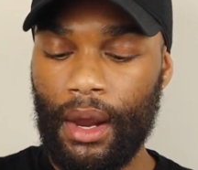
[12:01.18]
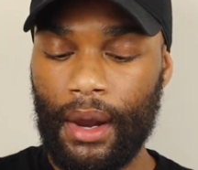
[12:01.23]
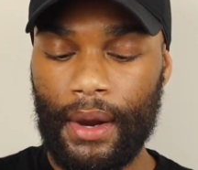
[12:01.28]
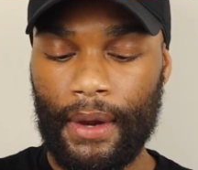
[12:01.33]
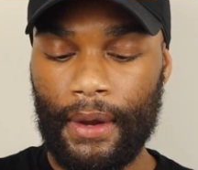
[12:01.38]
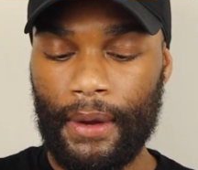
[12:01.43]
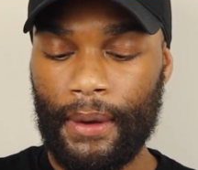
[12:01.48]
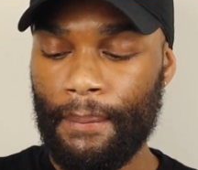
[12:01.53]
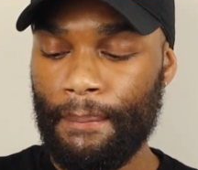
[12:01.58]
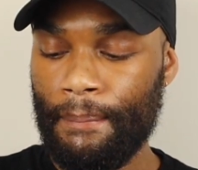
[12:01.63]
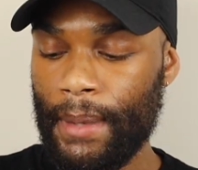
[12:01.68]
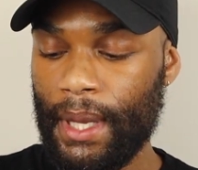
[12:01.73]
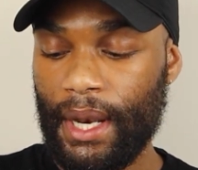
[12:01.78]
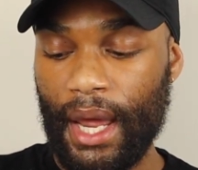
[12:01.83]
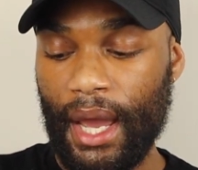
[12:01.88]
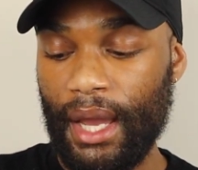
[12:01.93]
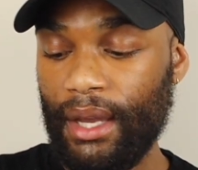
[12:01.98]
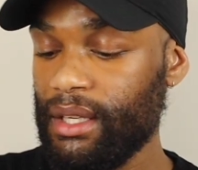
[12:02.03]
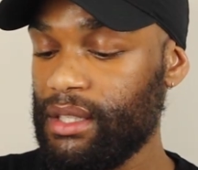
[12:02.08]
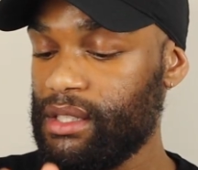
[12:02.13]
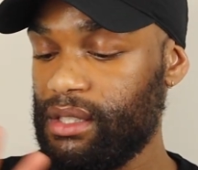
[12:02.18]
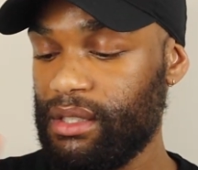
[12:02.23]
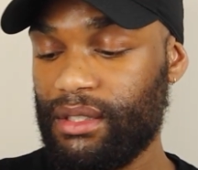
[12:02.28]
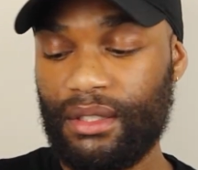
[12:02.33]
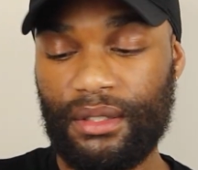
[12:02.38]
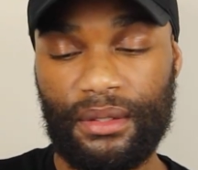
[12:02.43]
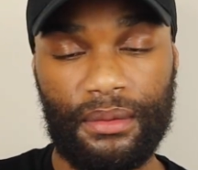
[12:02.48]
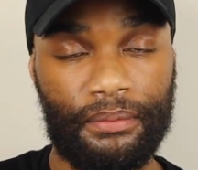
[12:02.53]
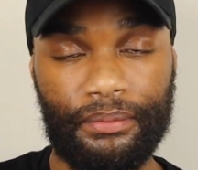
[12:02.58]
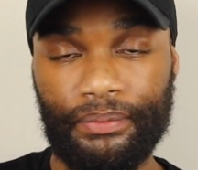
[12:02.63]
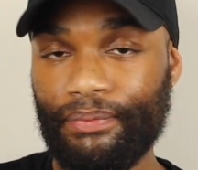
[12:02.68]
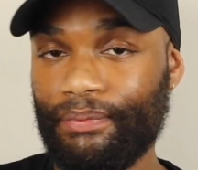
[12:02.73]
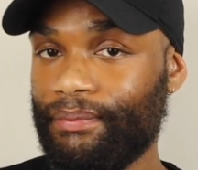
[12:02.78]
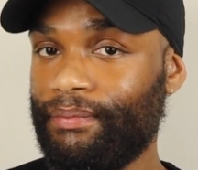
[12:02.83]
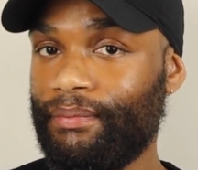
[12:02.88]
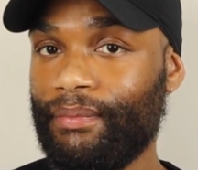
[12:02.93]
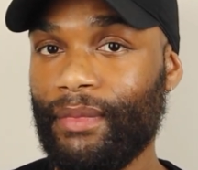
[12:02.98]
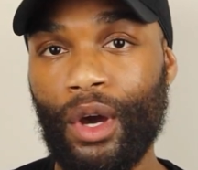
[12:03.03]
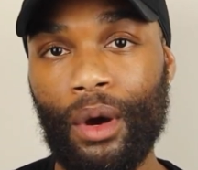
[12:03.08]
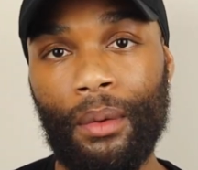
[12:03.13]
And I can just
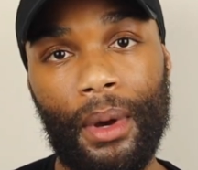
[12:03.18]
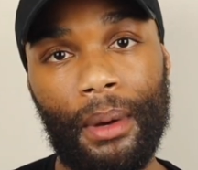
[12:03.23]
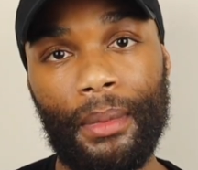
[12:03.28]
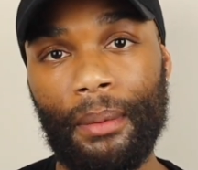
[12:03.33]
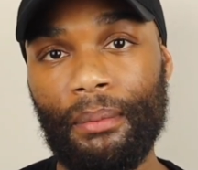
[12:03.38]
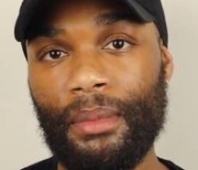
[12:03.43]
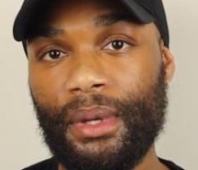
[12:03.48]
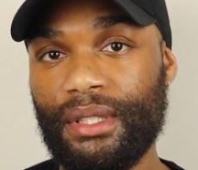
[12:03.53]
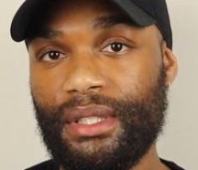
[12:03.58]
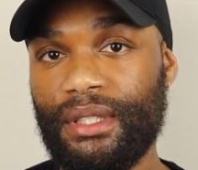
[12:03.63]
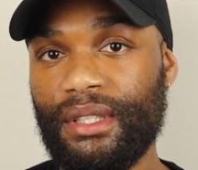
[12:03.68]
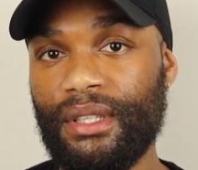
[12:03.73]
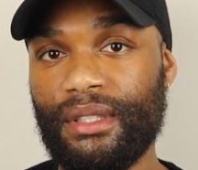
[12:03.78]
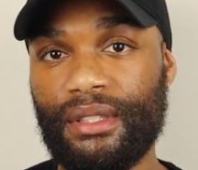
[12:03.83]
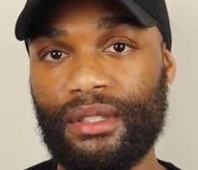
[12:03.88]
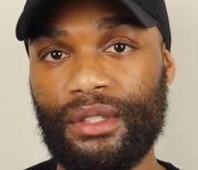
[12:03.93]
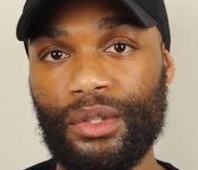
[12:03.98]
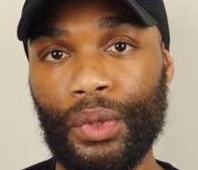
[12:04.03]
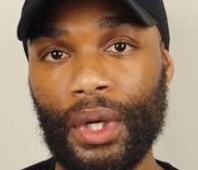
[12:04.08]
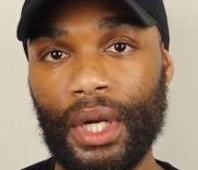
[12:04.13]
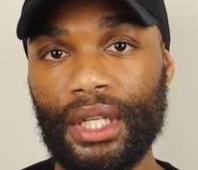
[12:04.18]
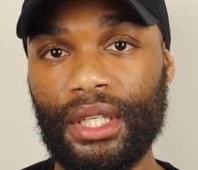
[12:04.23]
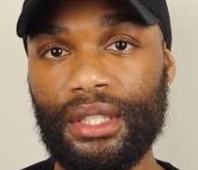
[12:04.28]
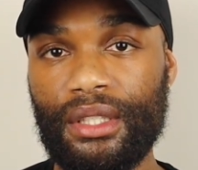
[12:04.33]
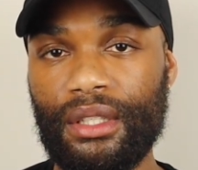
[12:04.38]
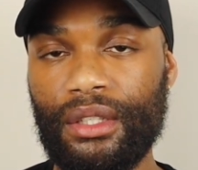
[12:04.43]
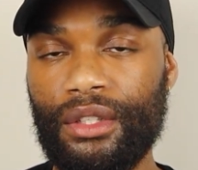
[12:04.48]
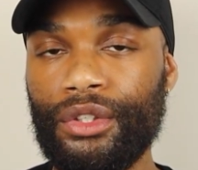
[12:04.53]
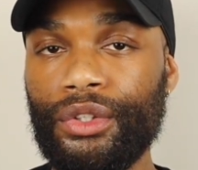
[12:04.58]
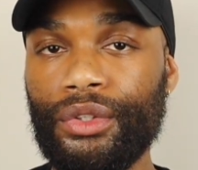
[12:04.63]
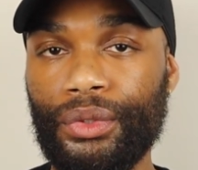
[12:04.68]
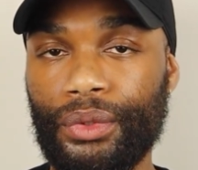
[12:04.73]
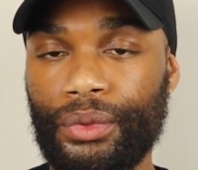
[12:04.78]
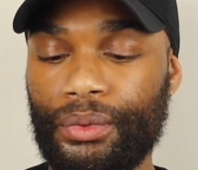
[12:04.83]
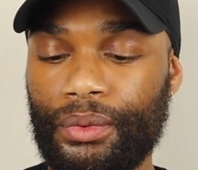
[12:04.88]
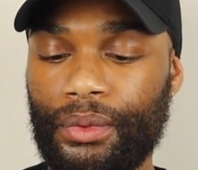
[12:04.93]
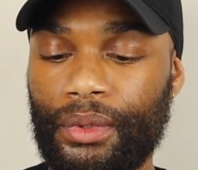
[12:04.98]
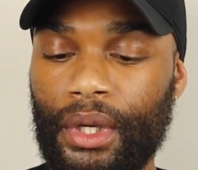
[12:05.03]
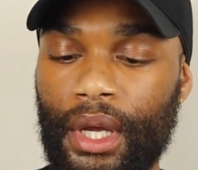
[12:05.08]
go about my business, do what I need to do.